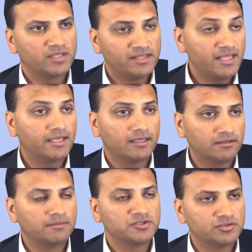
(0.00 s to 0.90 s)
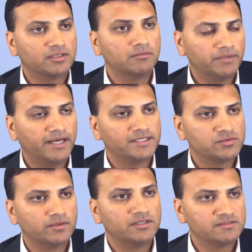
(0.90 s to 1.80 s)
that they can demonstrate compliance
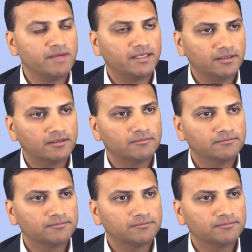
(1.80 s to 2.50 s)
with this mandate.